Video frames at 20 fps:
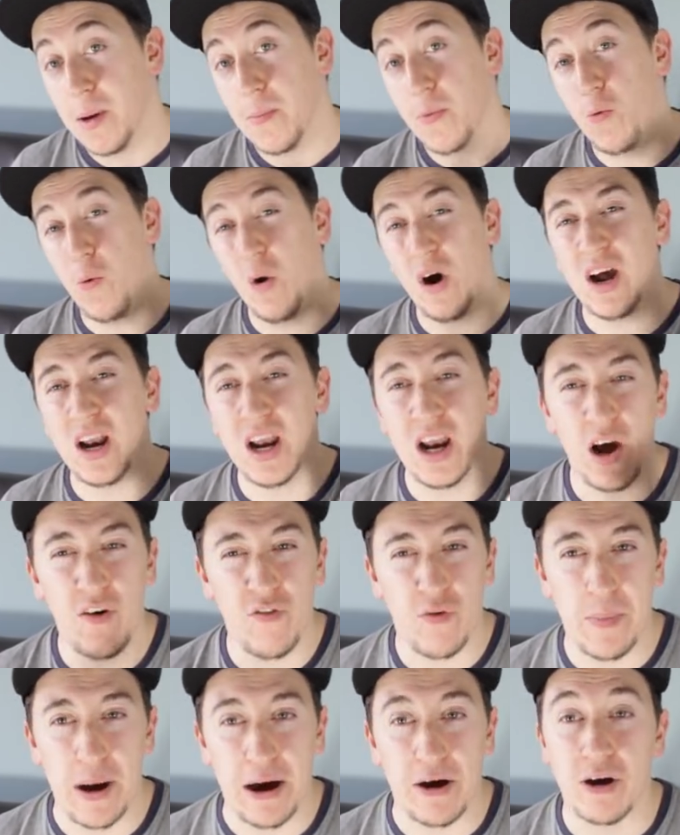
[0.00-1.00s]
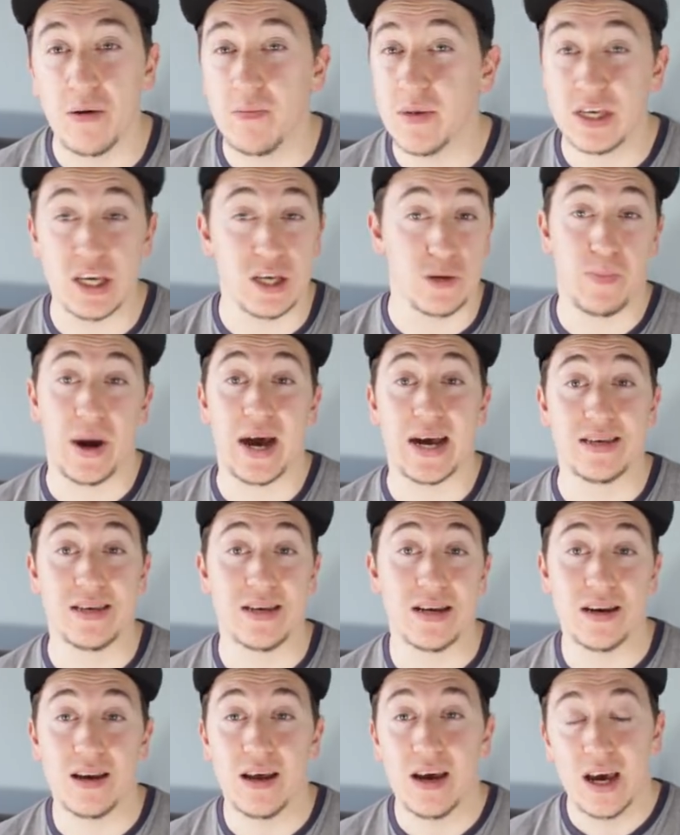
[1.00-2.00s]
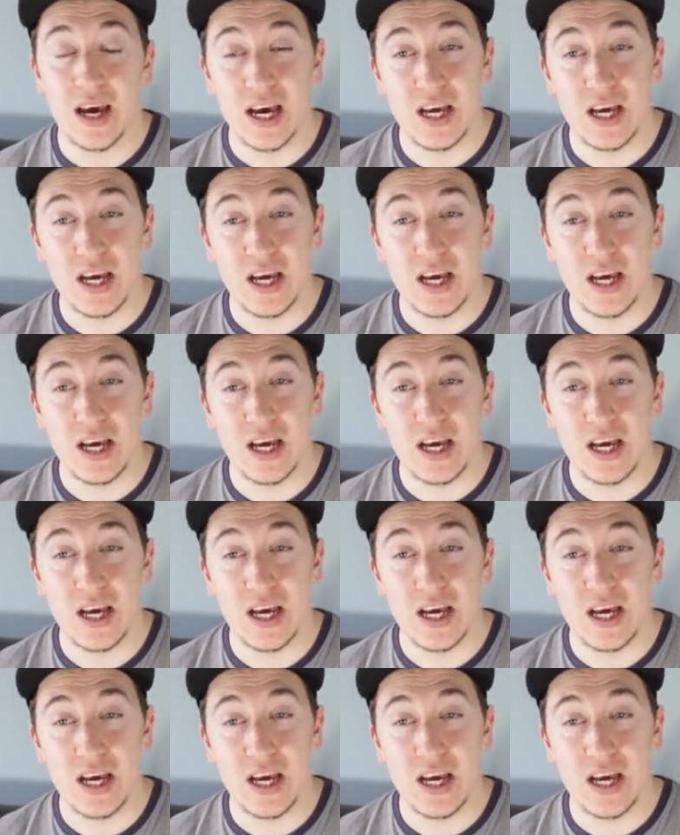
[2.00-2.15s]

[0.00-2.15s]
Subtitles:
But what I love about him is his passing.